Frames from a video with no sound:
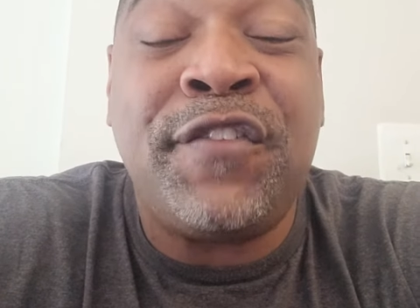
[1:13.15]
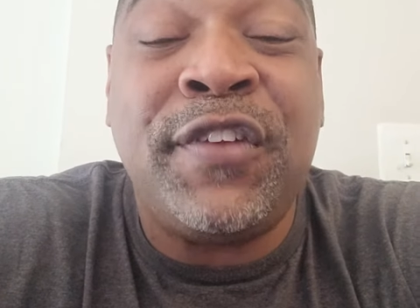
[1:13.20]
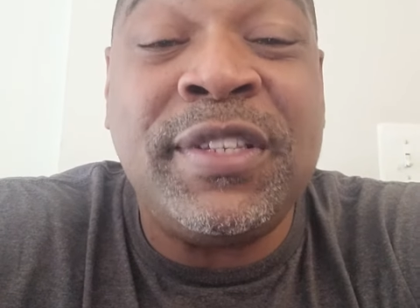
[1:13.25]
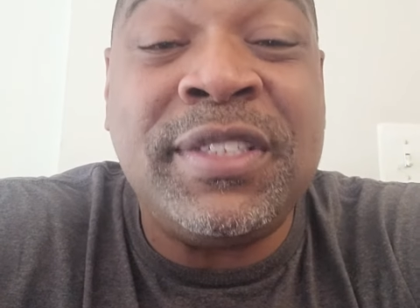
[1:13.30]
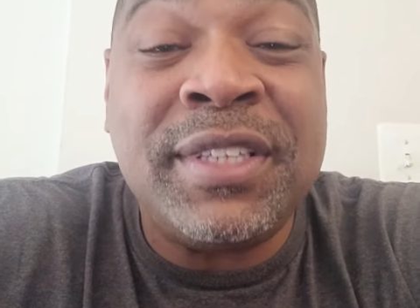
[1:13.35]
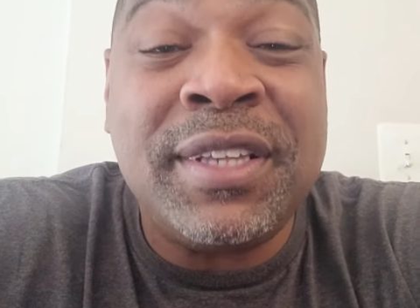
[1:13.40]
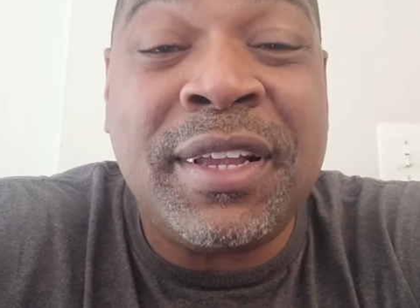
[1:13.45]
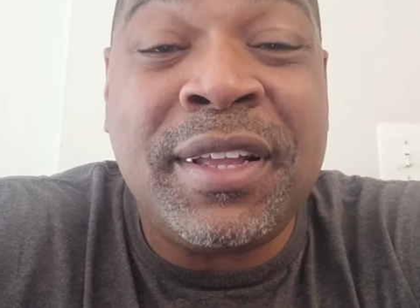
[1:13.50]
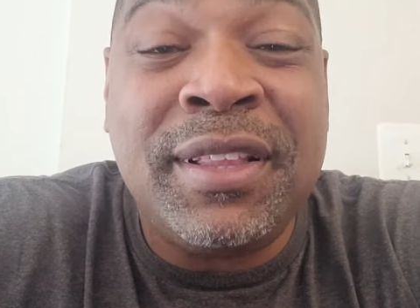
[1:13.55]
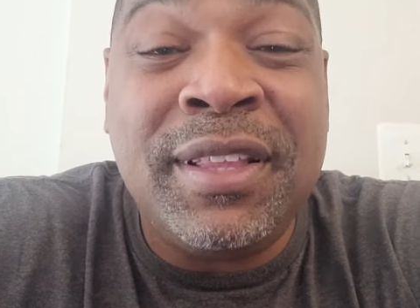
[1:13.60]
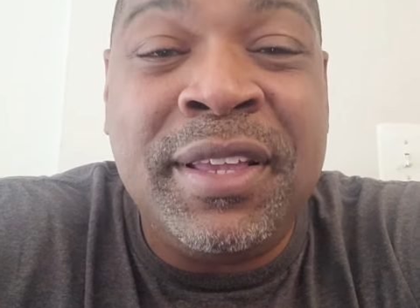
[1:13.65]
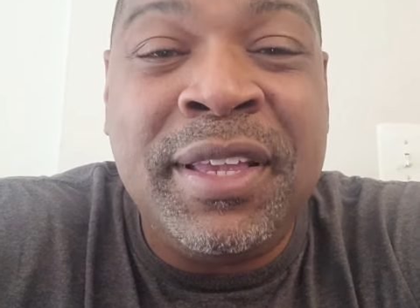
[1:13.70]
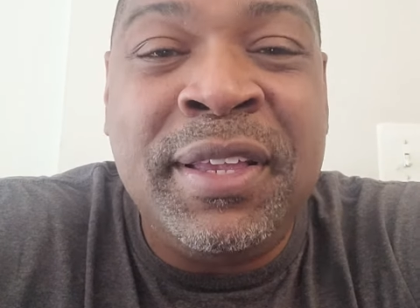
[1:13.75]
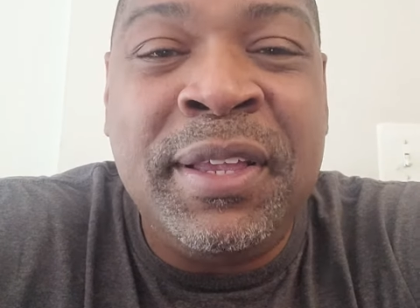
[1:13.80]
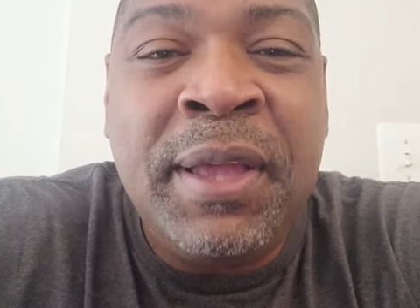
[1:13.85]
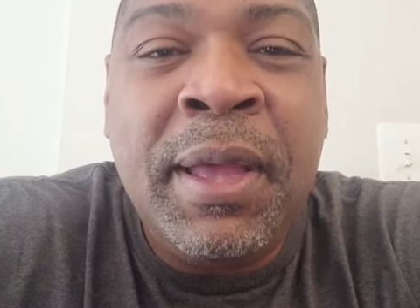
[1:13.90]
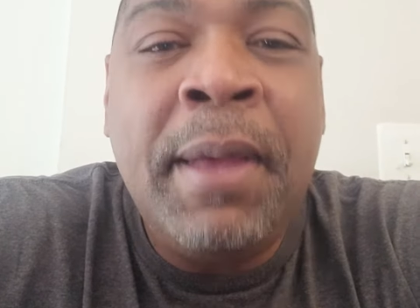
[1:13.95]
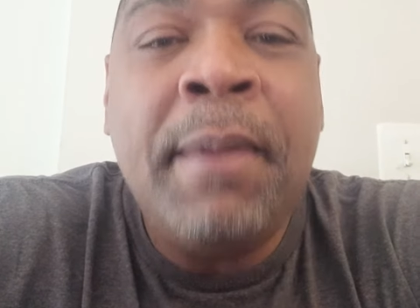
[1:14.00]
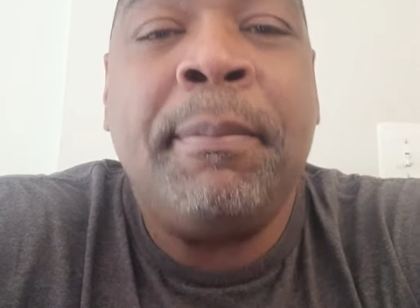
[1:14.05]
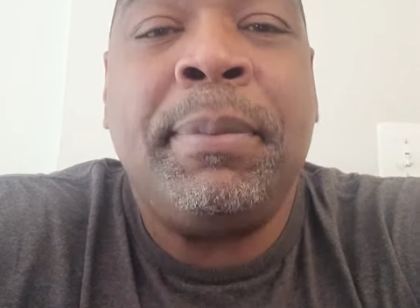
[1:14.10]

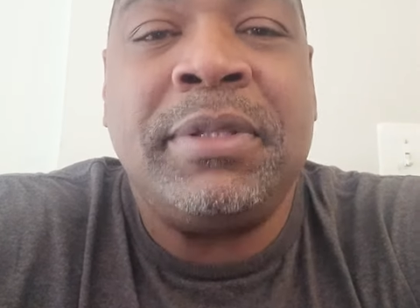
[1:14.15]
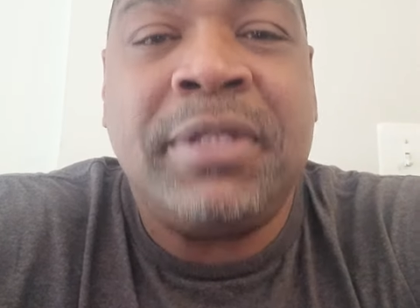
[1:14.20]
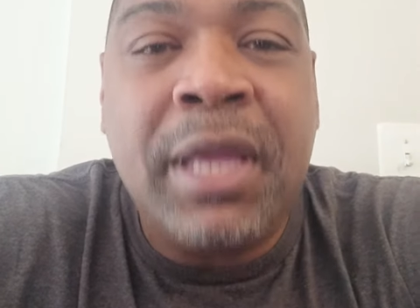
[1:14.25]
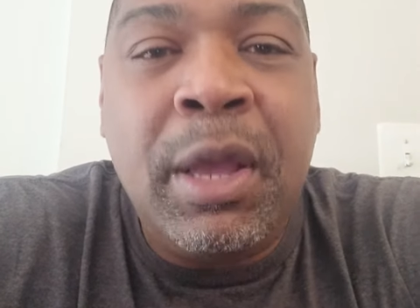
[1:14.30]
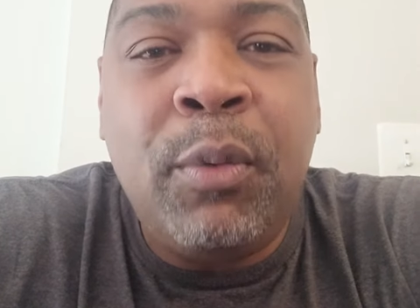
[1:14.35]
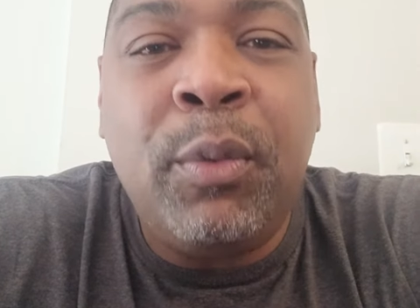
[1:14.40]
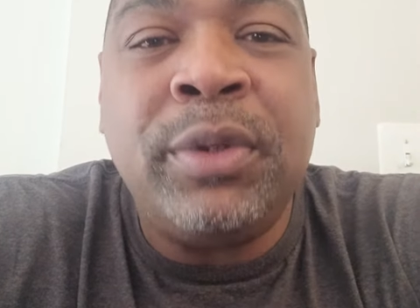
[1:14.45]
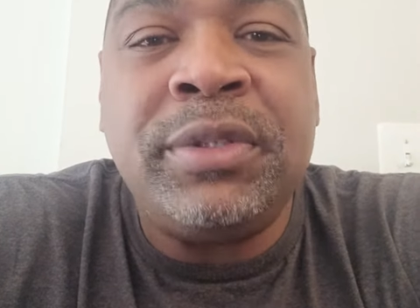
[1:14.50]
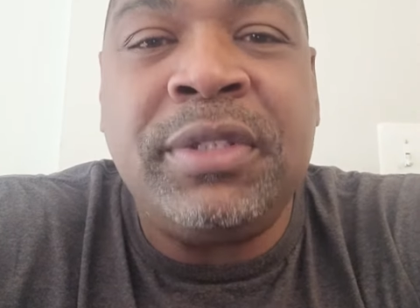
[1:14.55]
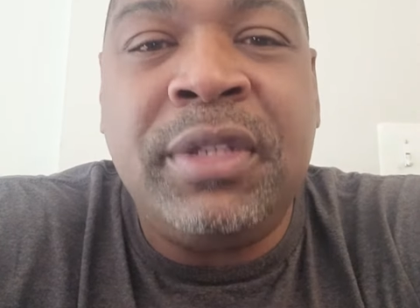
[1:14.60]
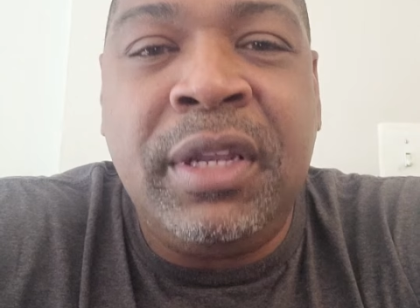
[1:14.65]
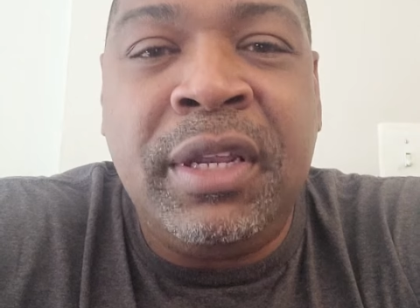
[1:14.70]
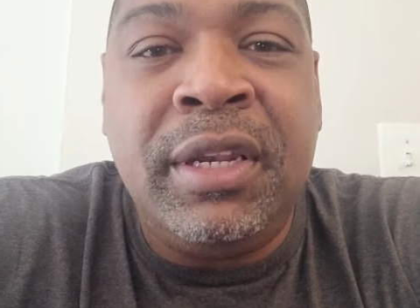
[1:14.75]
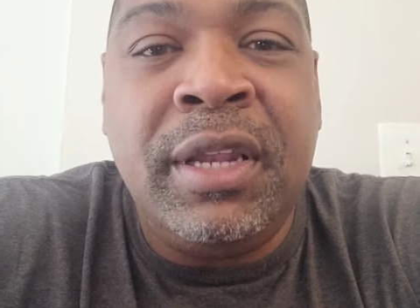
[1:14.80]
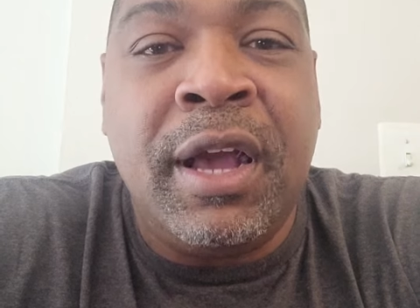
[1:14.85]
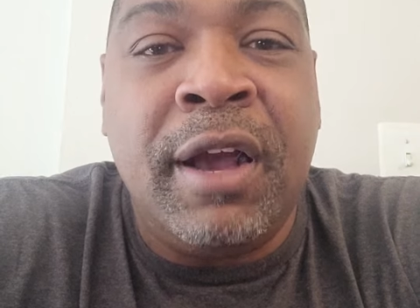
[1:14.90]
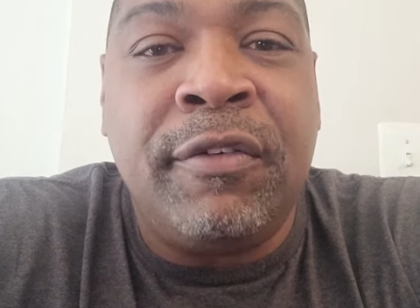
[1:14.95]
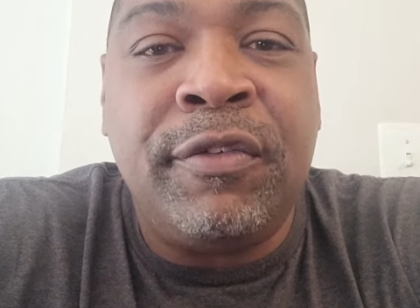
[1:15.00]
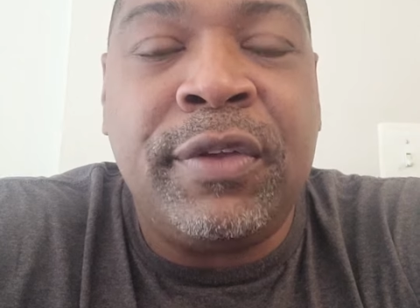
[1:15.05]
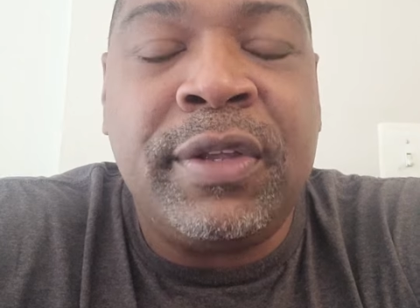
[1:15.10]
physically, but that wasn't
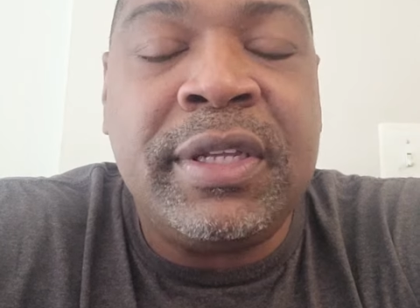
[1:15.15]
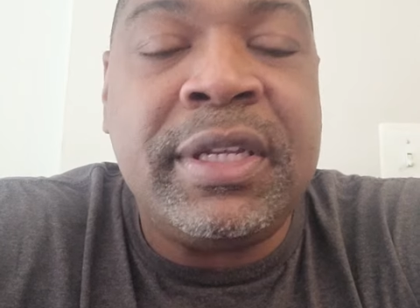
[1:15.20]
enough.